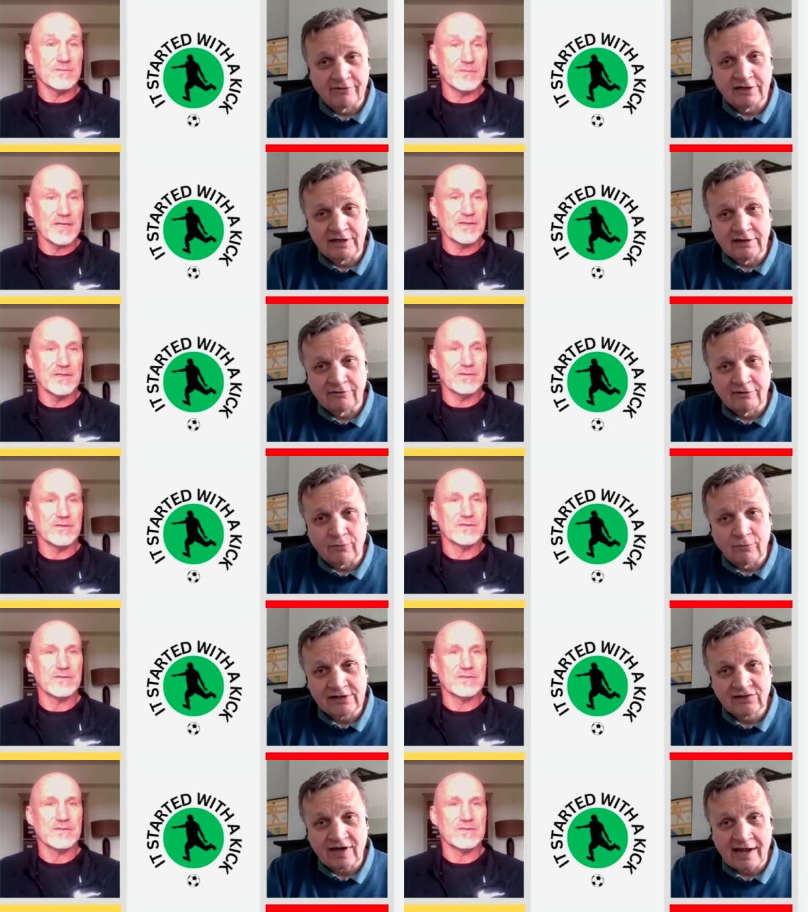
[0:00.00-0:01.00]
Speaker 1: of the year at
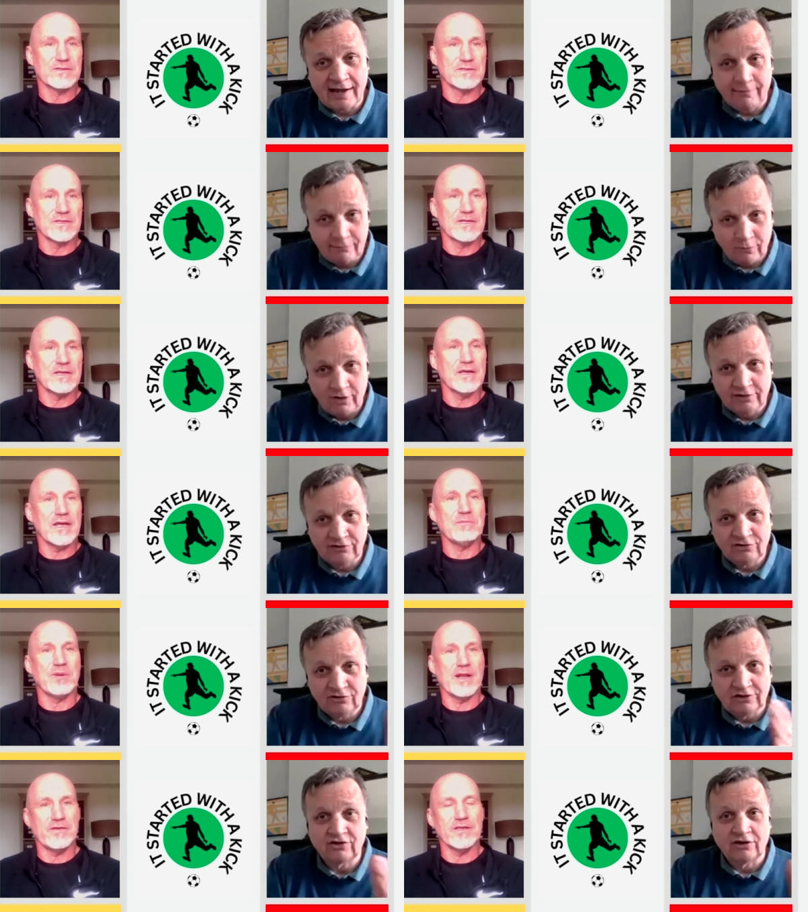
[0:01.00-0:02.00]
West Ham once.
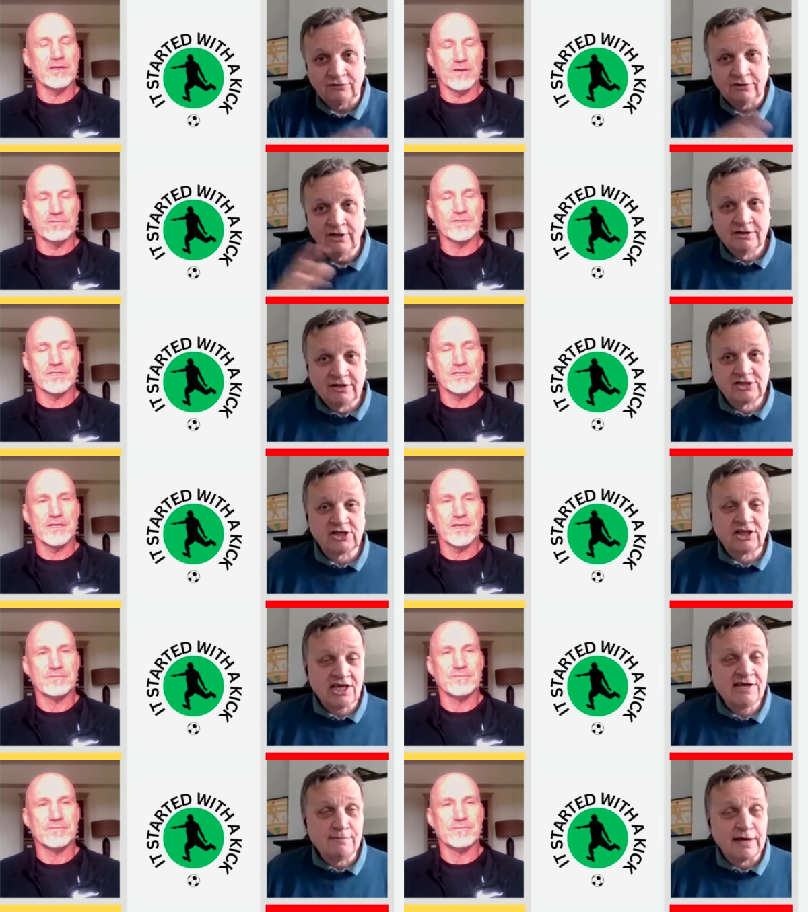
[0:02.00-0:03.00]
So there's a
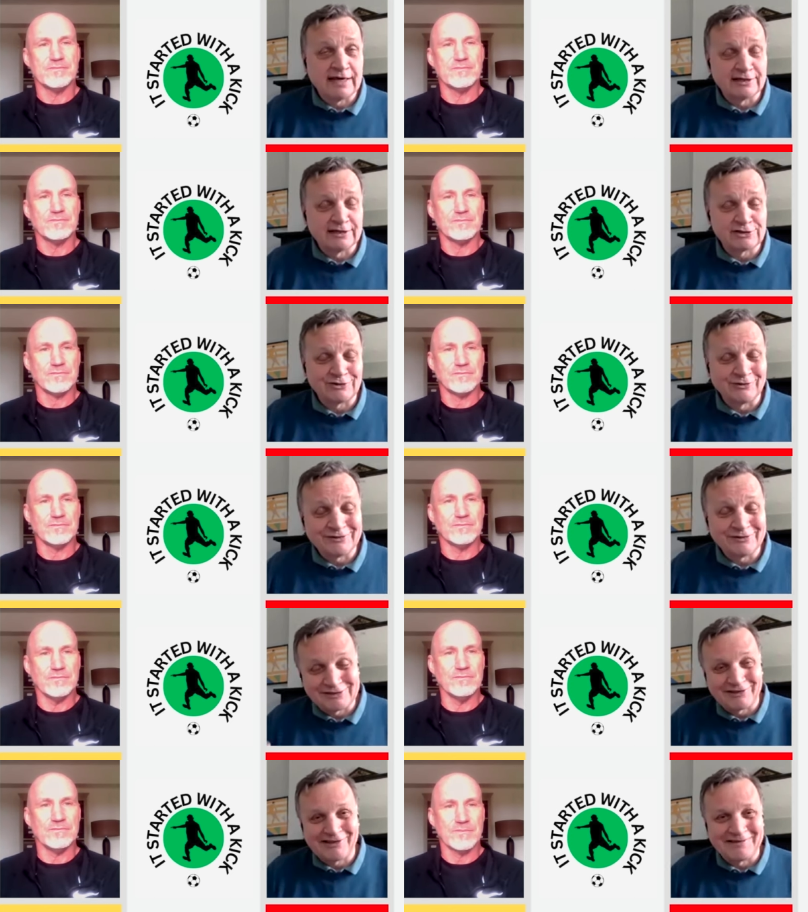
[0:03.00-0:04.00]
theme here, Stewart.
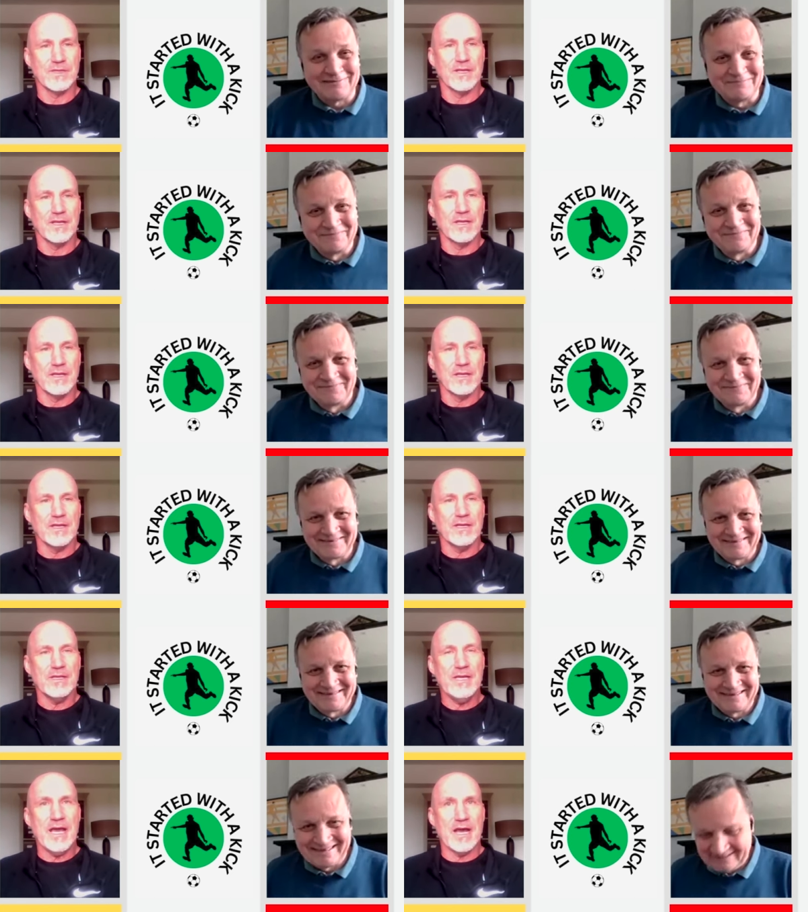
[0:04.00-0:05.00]
There's a theme.
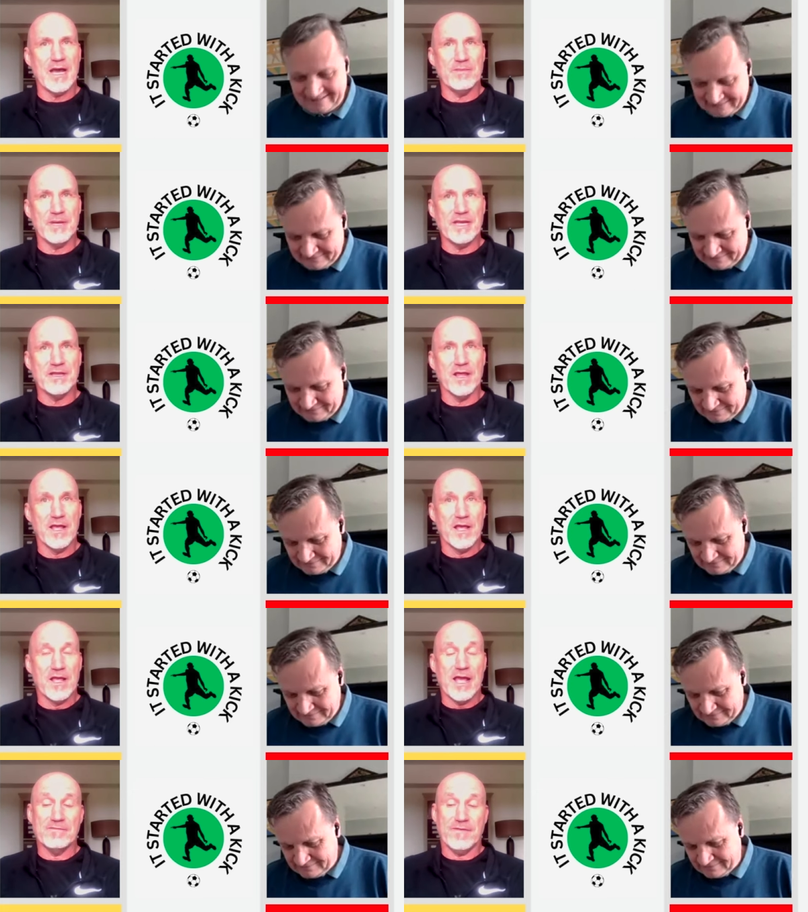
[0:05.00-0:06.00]
Speaker 2: Yeah, I mean,
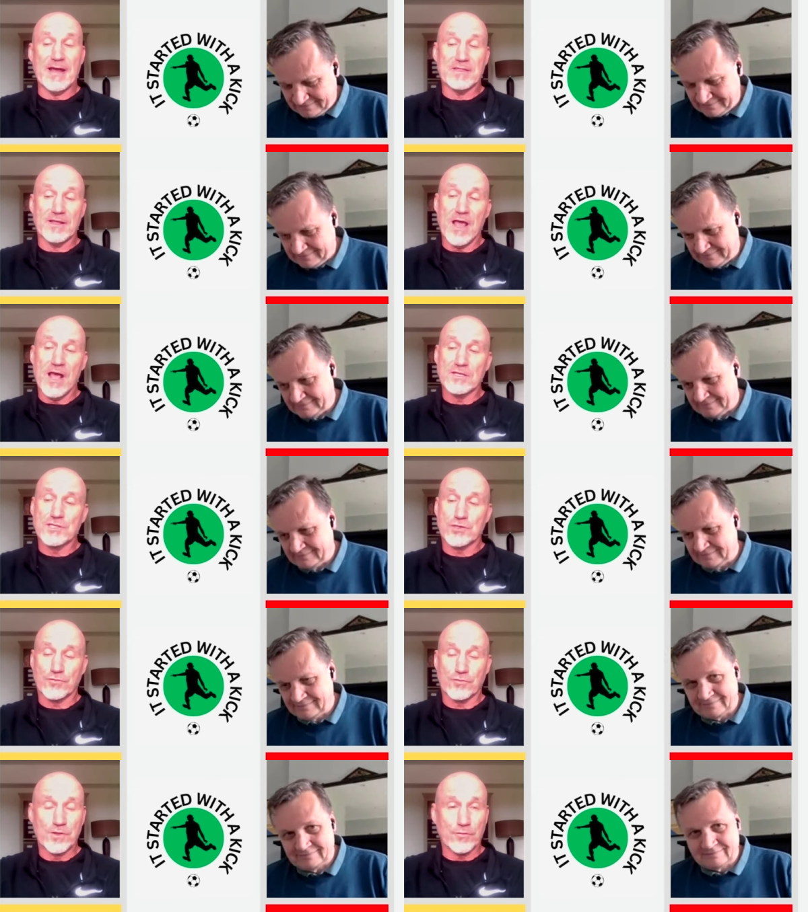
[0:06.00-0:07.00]
in fact, the last
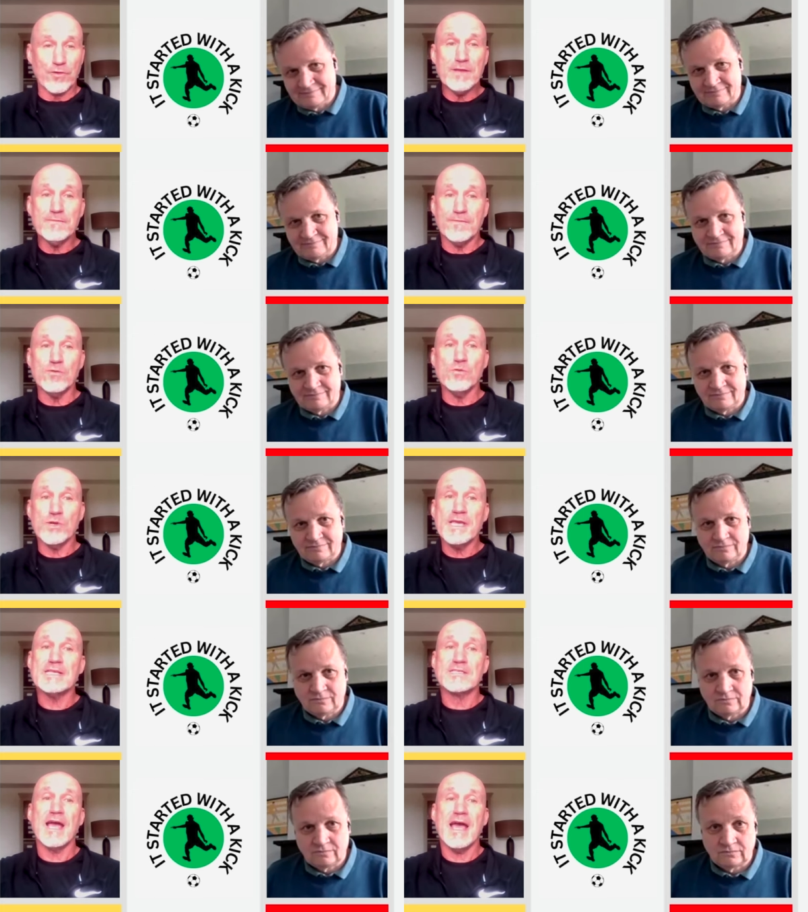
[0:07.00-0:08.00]
three full
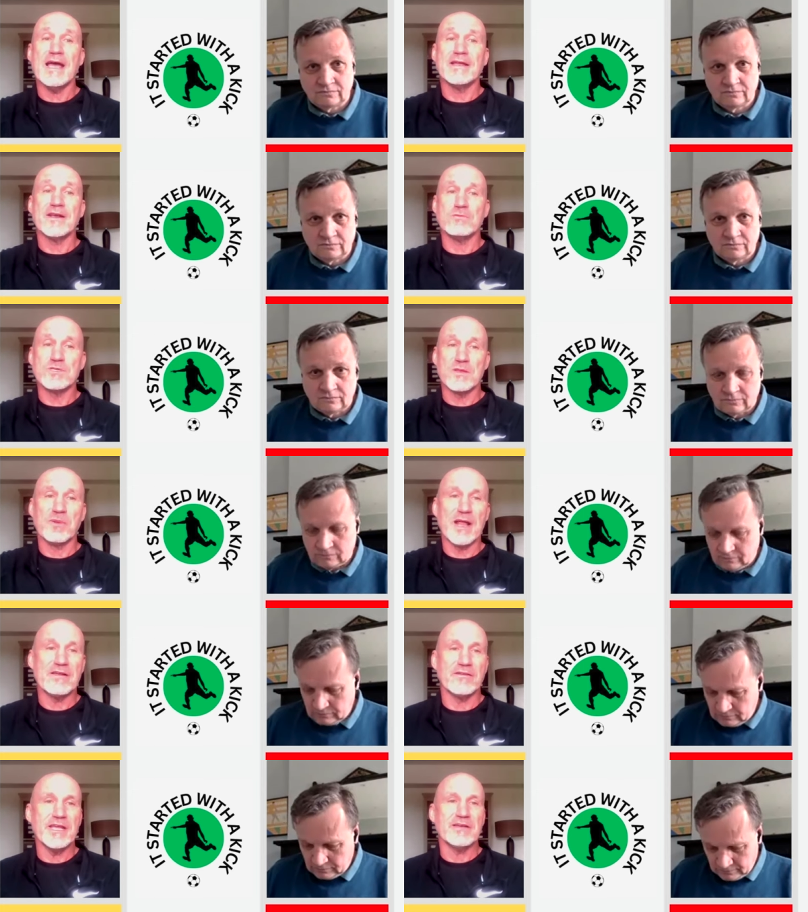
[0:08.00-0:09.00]
years I had, I was the
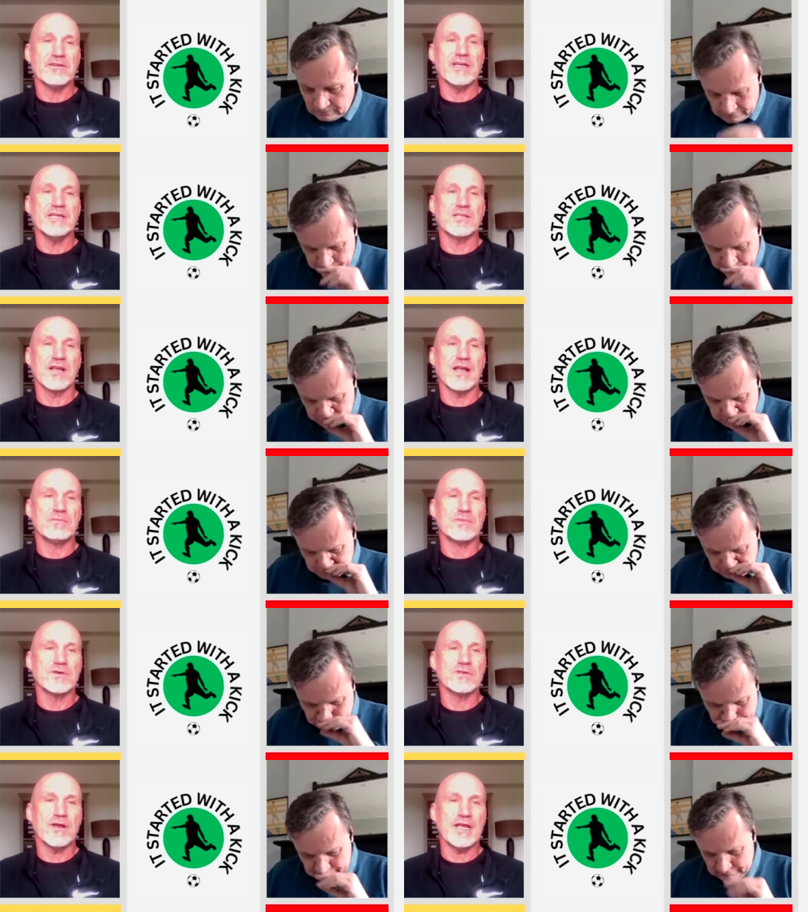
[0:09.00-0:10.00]
player of the year at each club
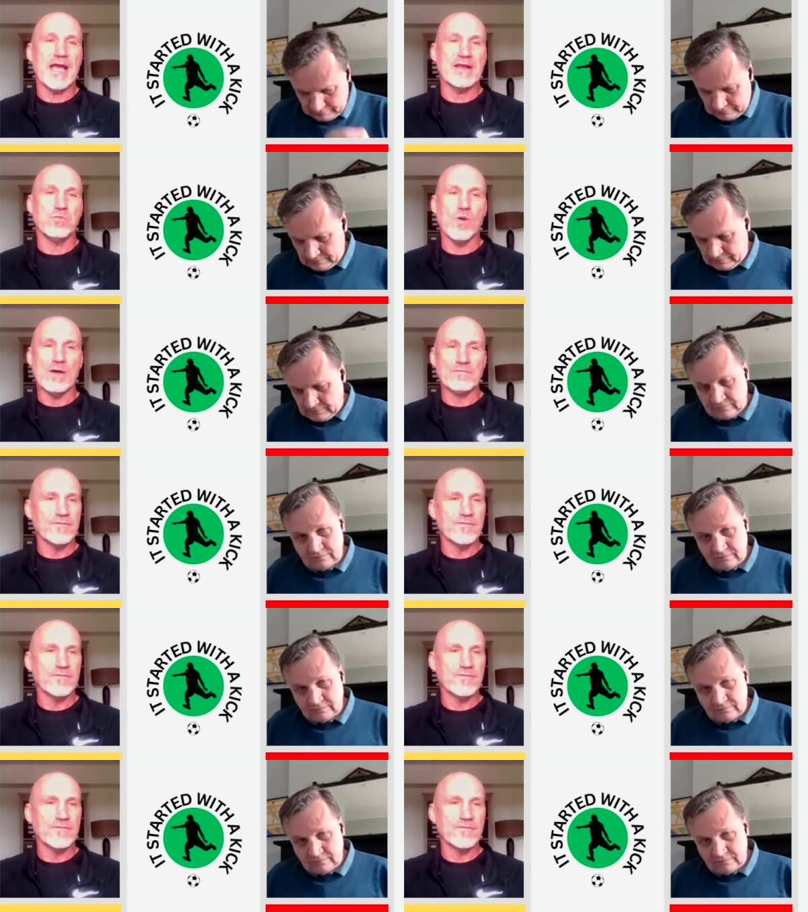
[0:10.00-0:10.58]
because I only had one